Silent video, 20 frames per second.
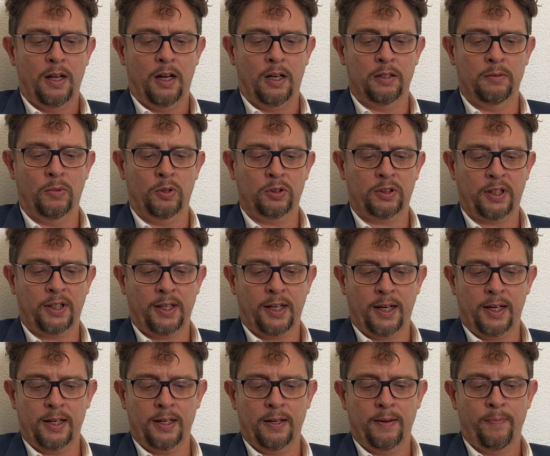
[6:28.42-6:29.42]
and
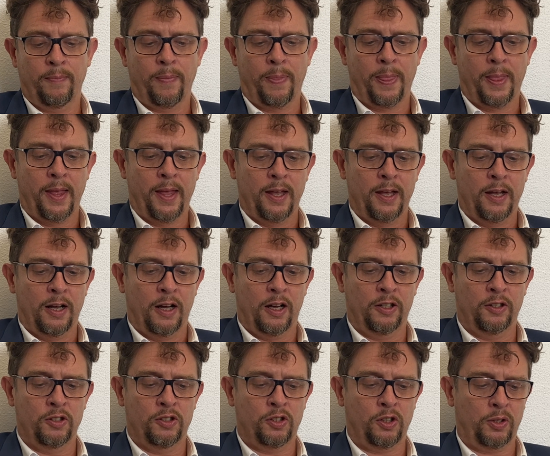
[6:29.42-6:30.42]
Montreal,
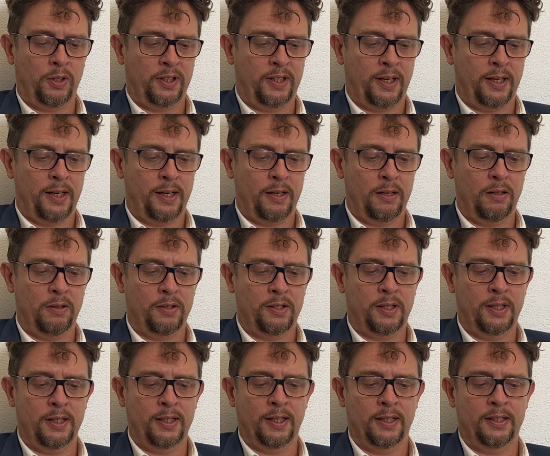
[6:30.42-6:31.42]
and a secretariat
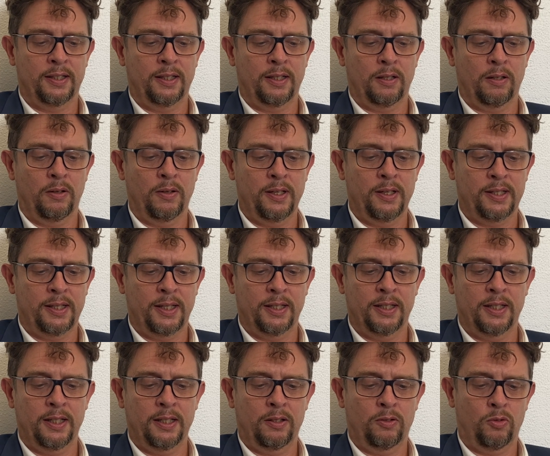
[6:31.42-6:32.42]
hosted at the
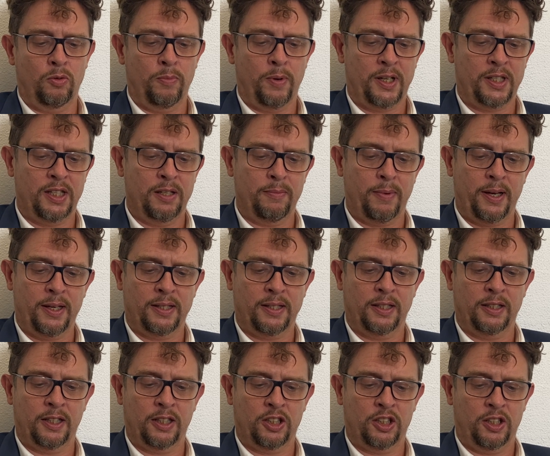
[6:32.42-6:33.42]
OECD to maximize
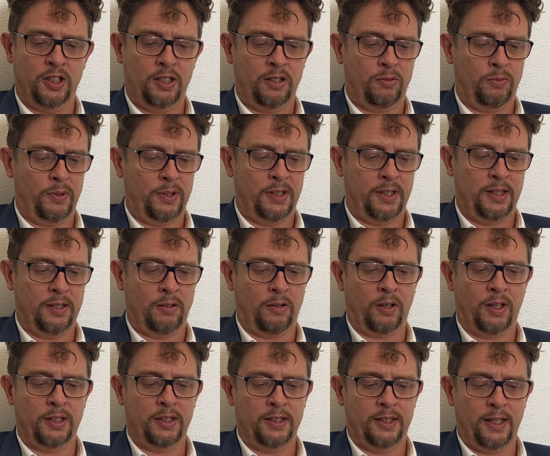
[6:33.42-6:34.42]
synergies with this
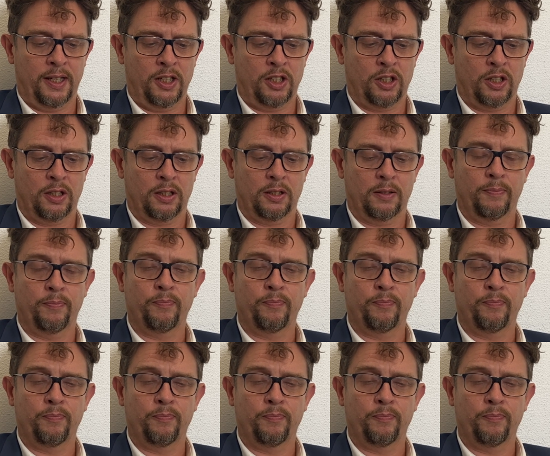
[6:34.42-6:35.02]
organization.